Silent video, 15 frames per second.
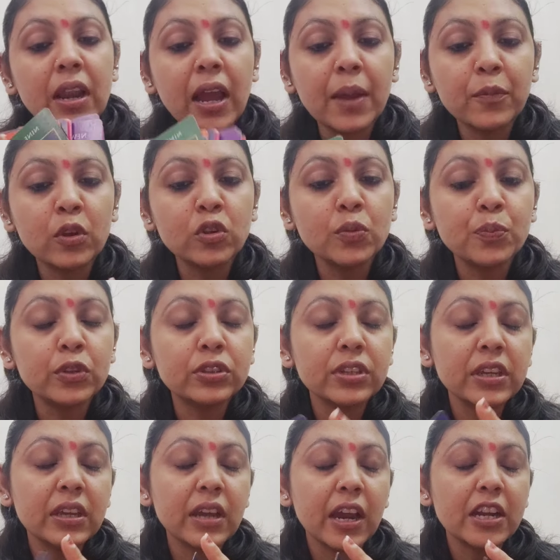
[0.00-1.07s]
I'm going to pull
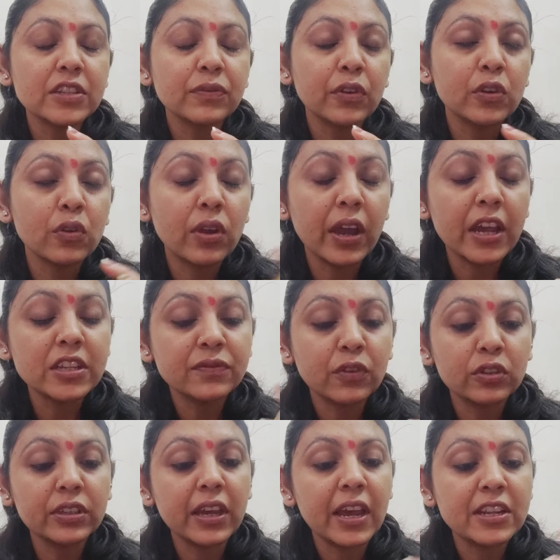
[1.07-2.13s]
three cards for you guys
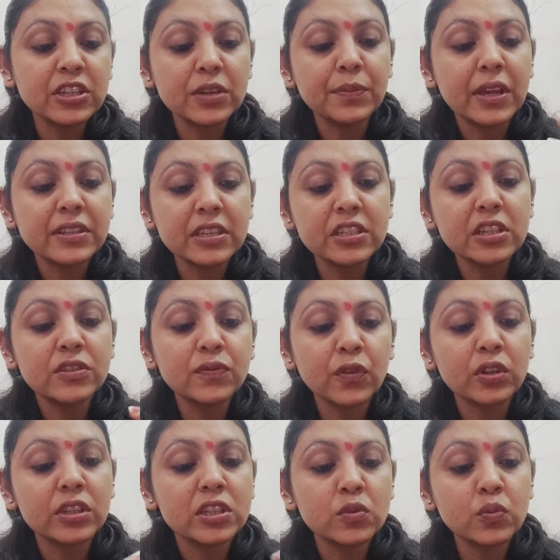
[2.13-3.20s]
for the angel messages for
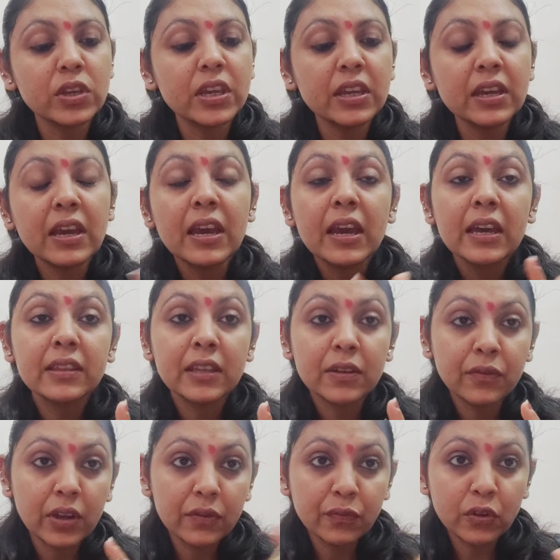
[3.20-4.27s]
this week, then
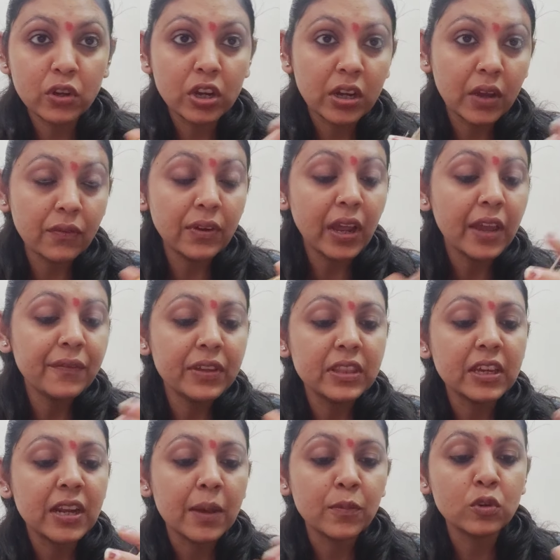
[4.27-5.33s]
one for your love life, and
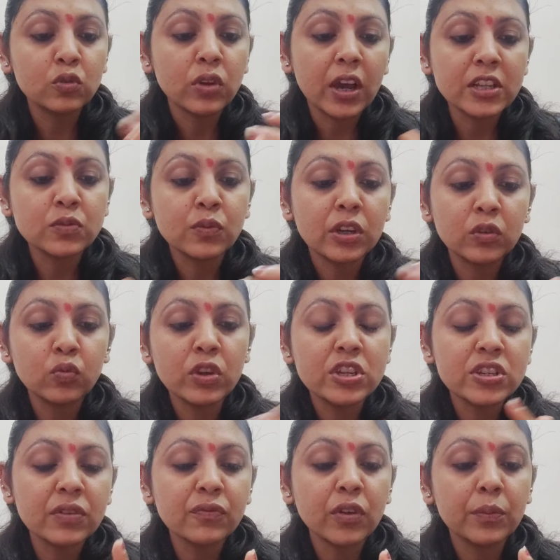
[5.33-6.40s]
then I'm going to ask one
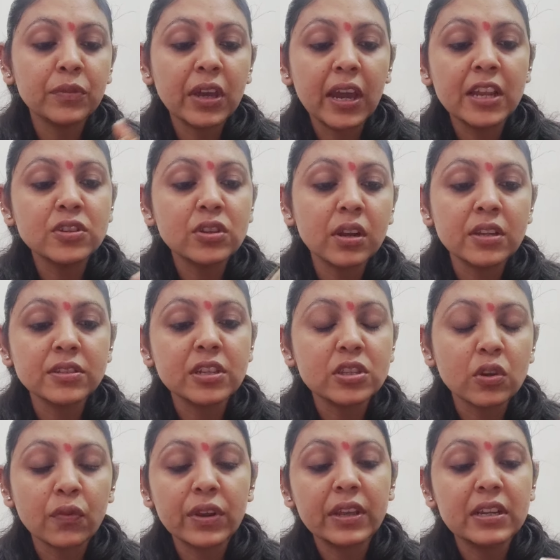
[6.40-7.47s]
question from the Angel Answers
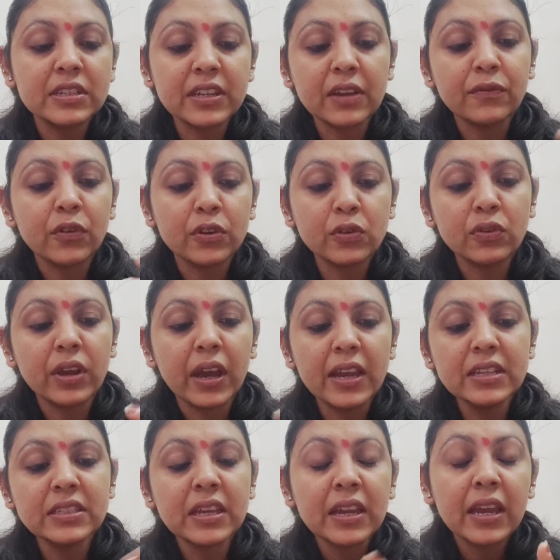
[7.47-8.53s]
Oracle deck for you
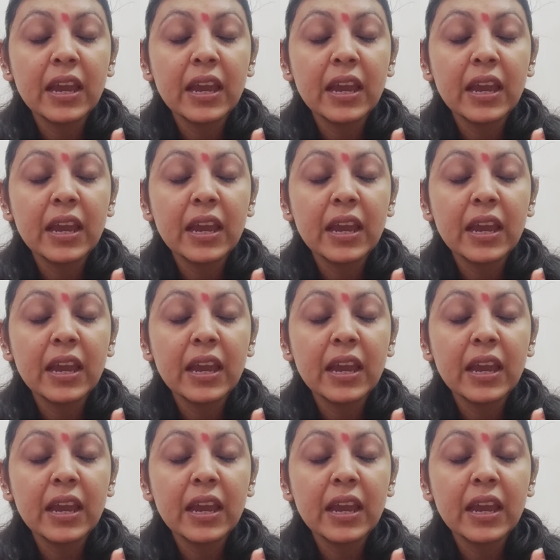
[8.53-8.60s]
guys.